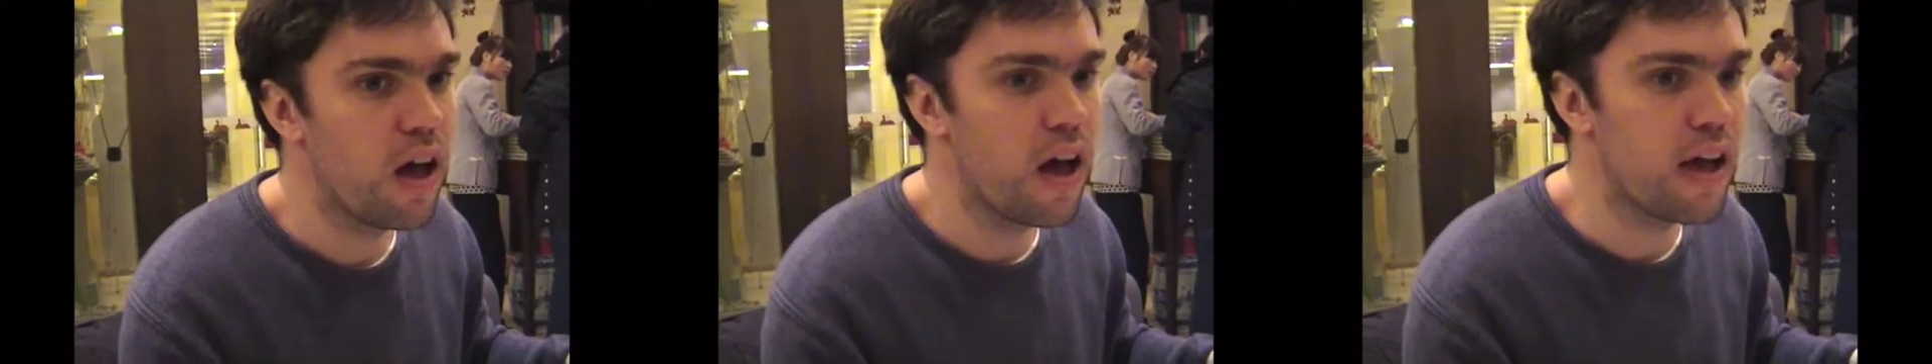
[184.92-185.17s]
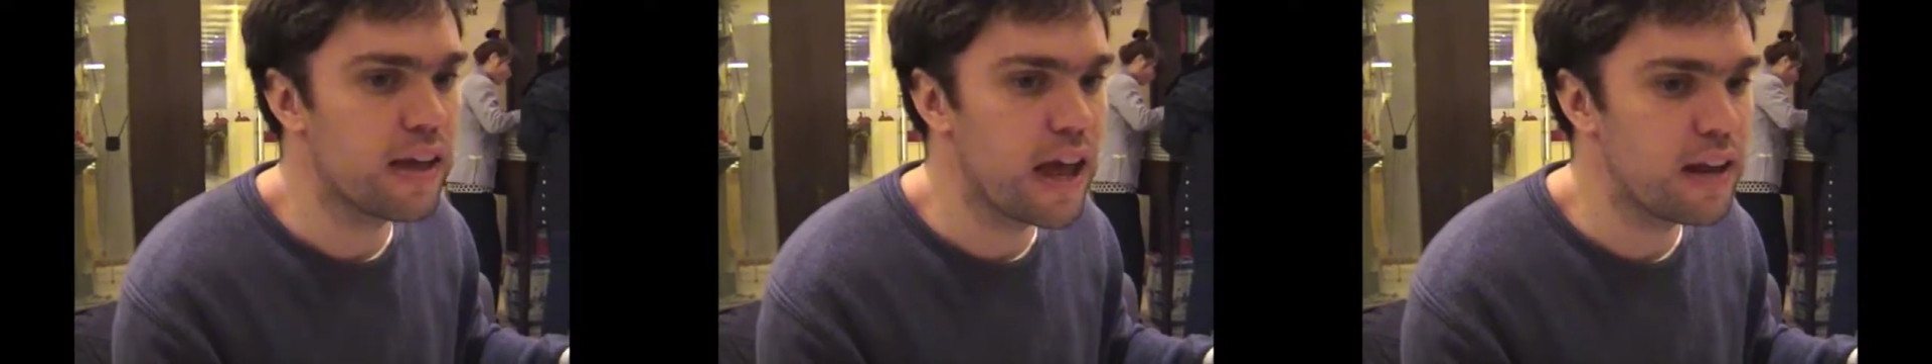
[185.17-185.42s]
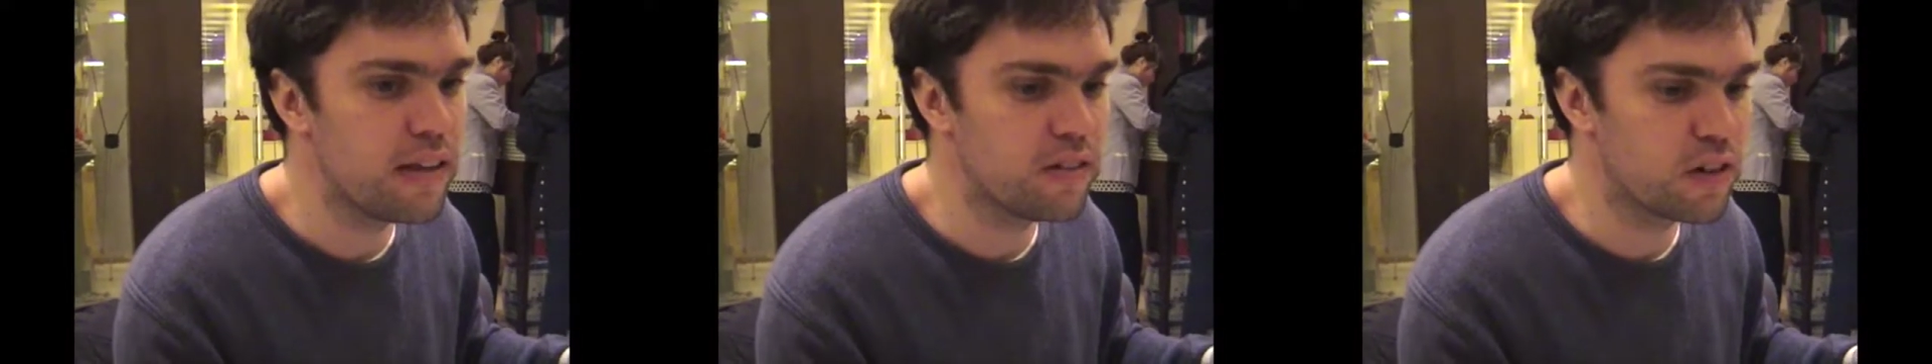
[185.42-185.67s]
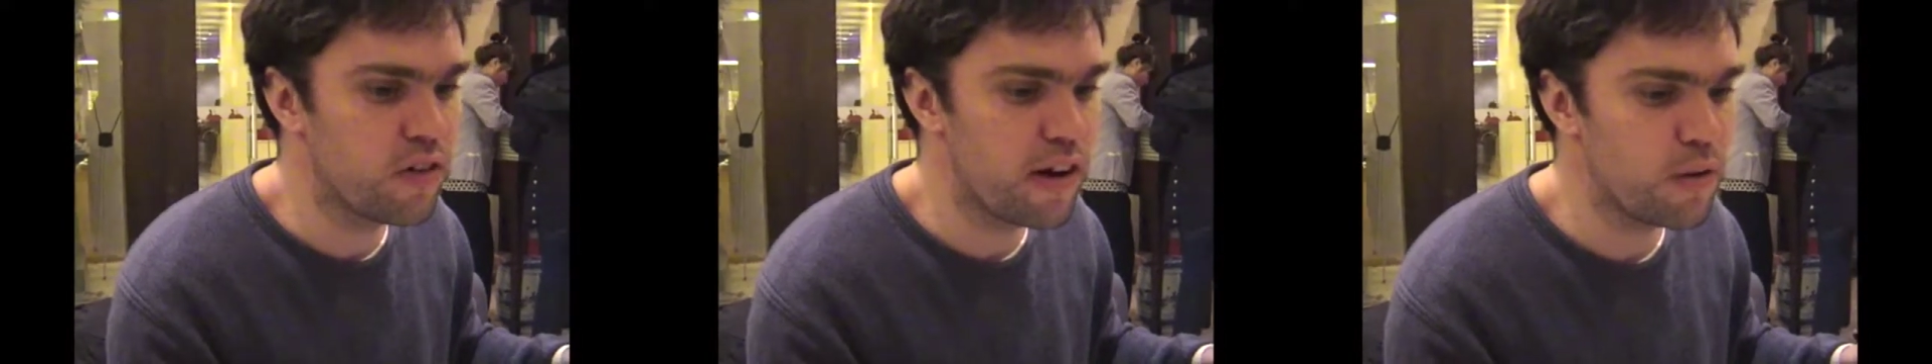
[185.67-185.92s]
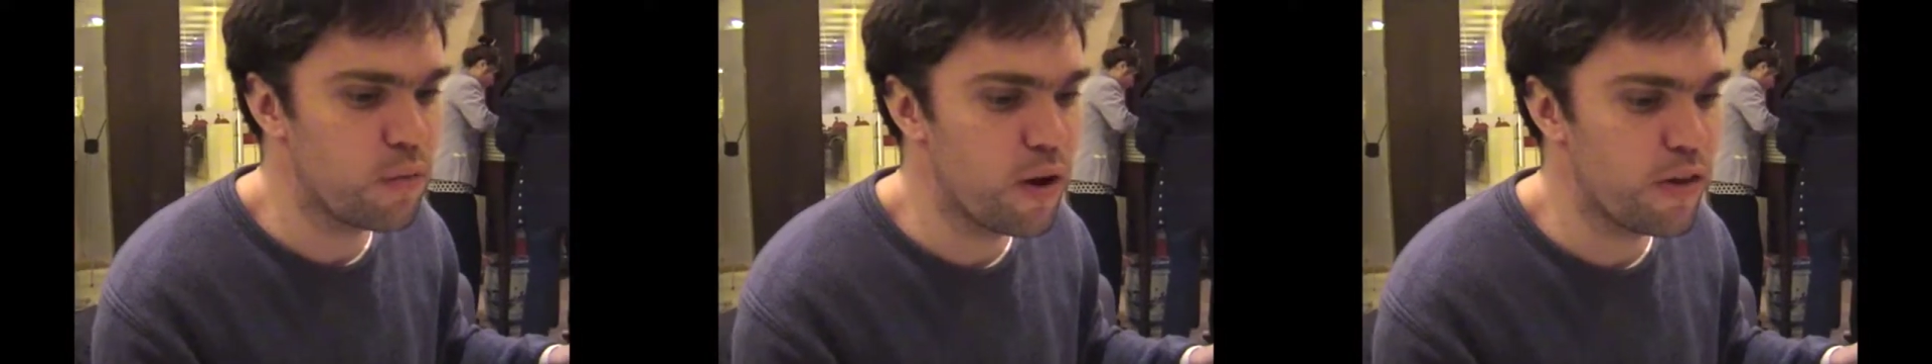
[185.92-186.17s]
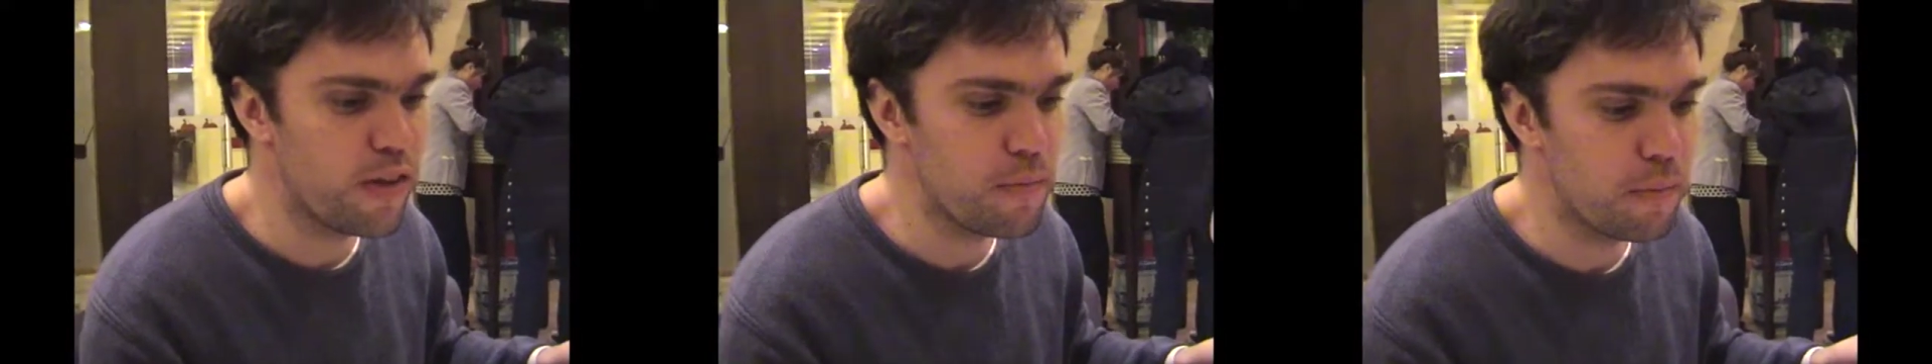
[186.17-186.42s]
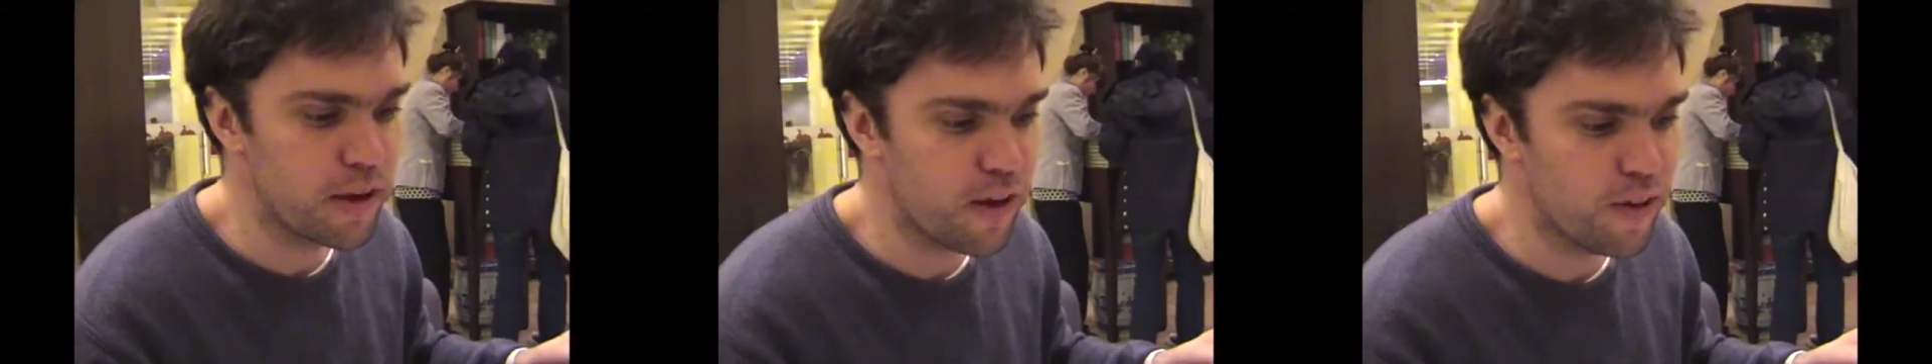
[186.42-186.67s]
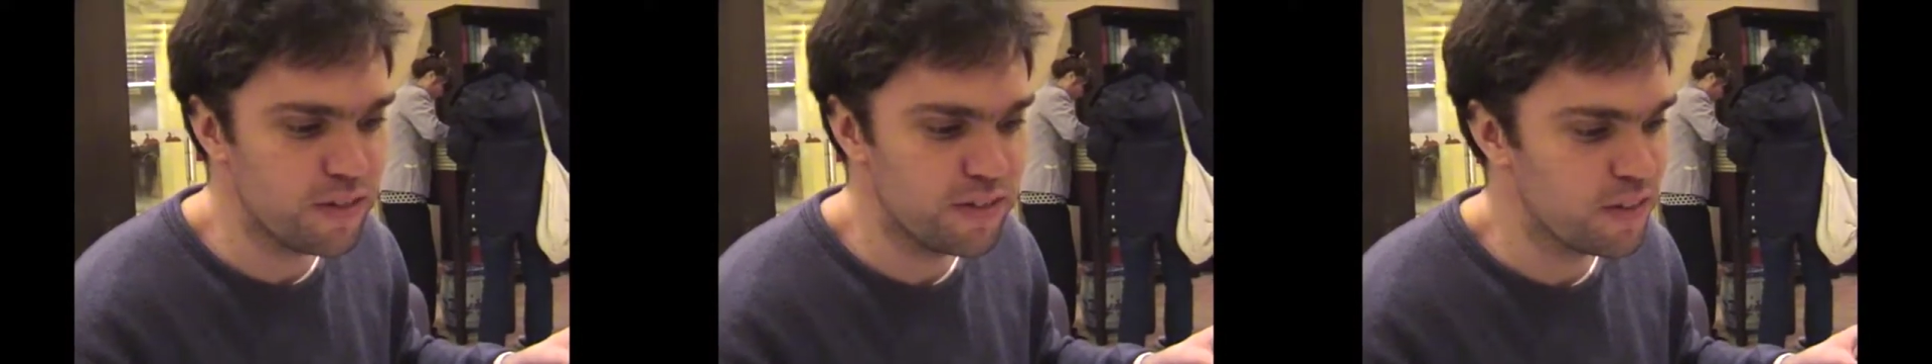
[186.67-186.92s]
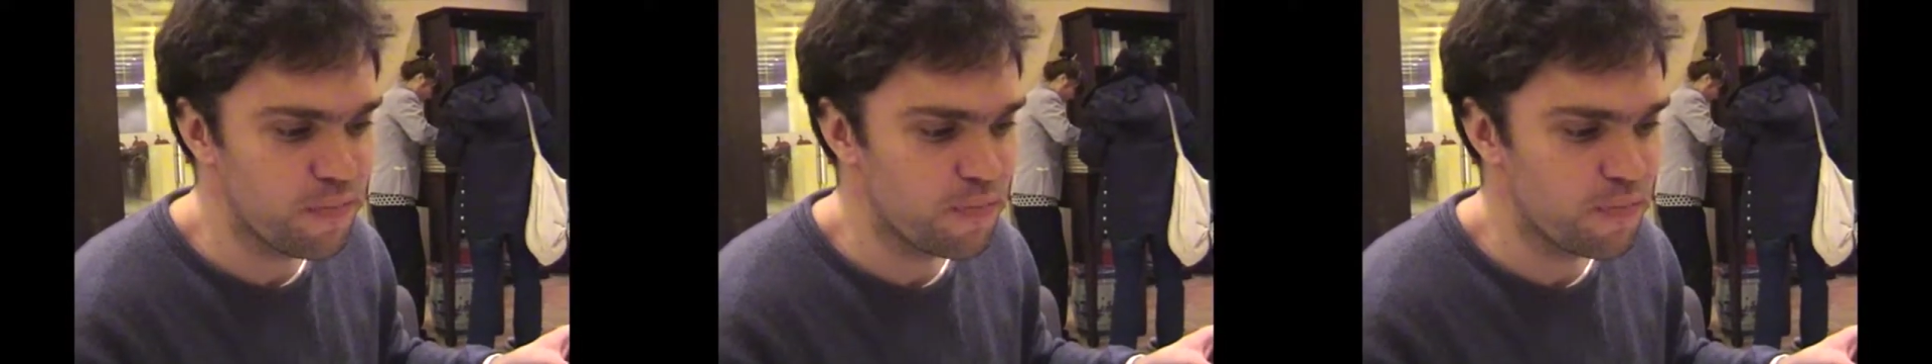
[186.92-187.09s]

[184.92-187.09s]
again it's credit-worthy because